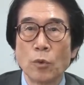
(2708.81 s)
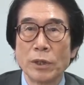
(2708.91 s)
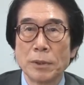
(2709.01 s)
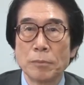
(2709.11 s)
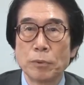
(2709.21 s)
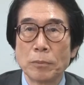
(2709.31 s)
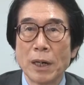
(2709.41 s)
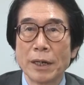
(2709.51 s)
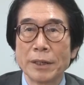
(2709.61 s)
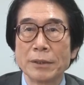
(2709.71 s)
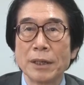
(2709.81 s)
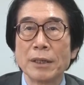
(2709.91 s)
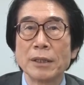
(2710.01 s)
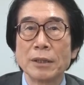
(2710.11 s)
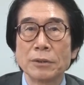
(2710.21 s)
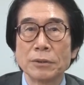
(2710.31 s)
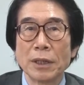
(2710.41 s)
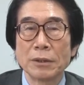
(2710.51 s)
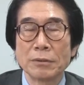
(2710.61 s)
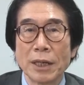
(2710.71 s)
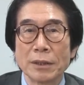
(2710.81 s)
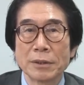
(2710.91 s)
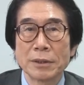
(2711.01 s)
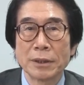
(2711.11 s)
will be provided to address